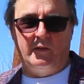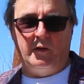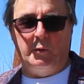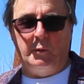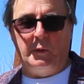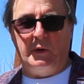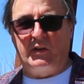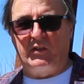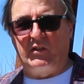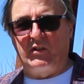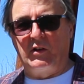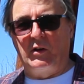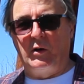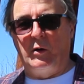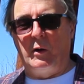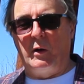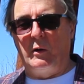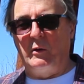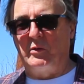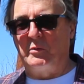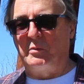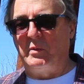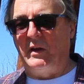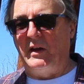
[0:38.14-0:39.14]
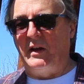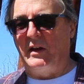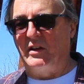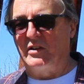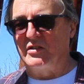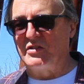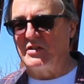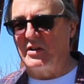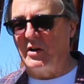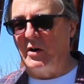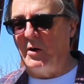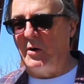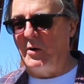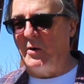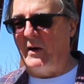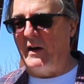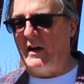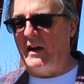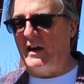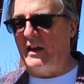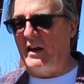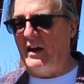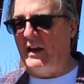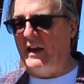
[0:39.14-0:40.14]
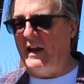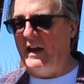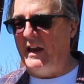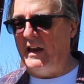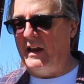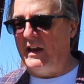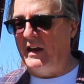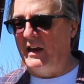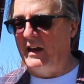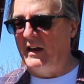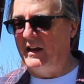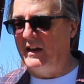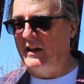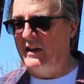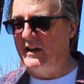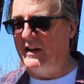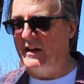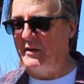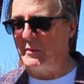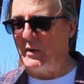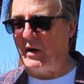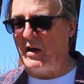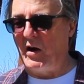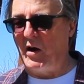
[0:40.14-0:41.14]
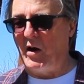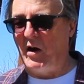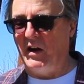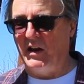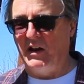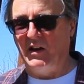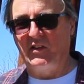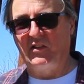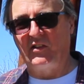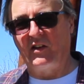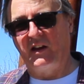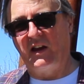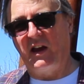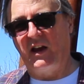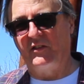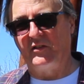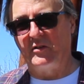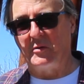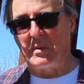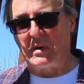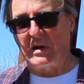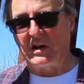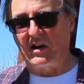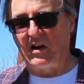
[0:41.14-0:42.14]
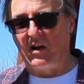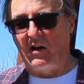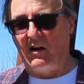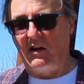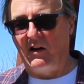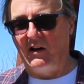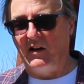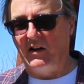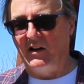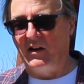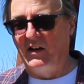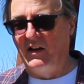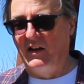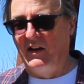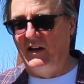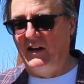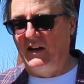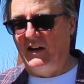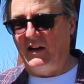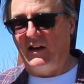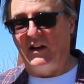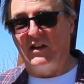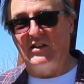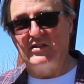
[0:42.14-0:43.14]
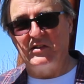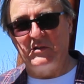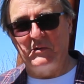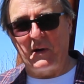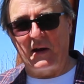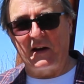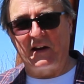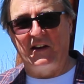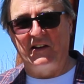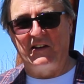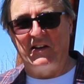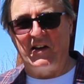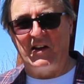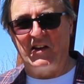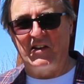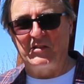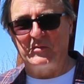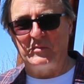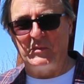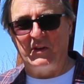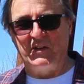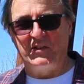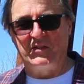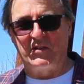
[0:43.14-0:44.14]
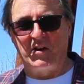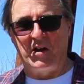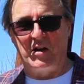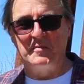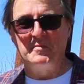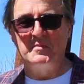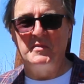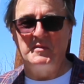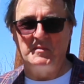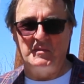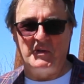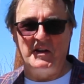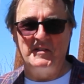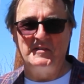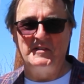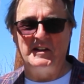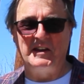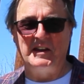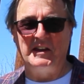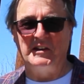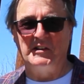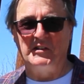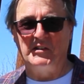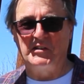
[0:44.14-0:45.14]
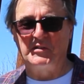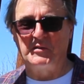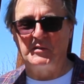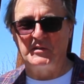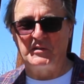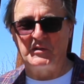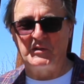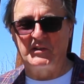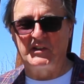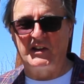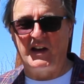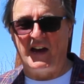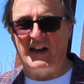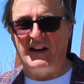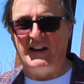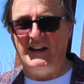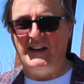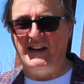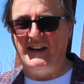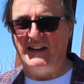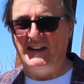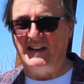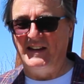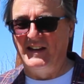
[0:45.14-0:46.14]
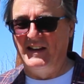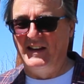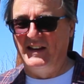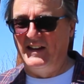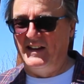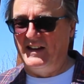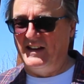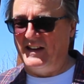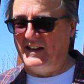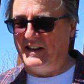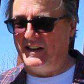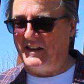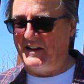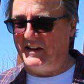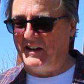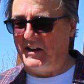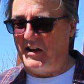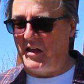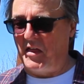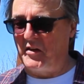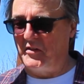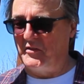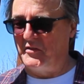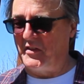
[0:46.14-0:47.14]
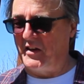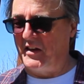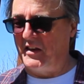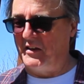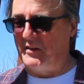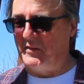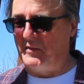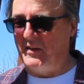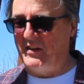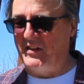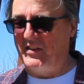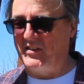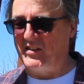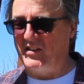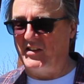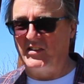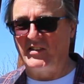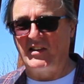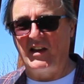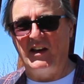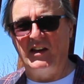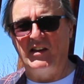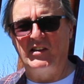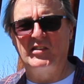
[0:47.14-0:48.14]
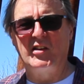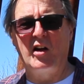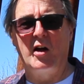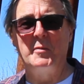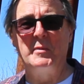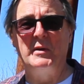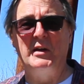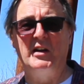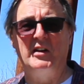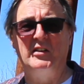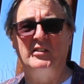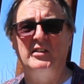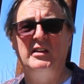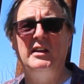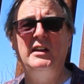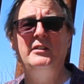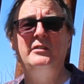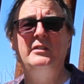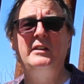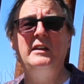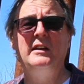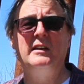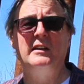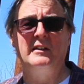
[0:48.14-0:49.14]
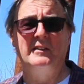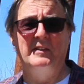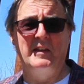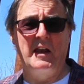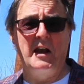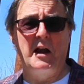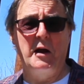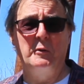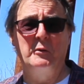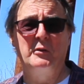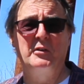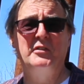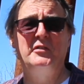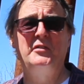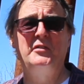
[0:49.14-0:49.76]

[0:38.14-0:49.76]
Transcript: few weeks ago I was playing a show, I had a lady in my audience, I gave her my card and she recognized me from my videos which was kind of neat. And another fellow once, he said he saw me on TV and that I was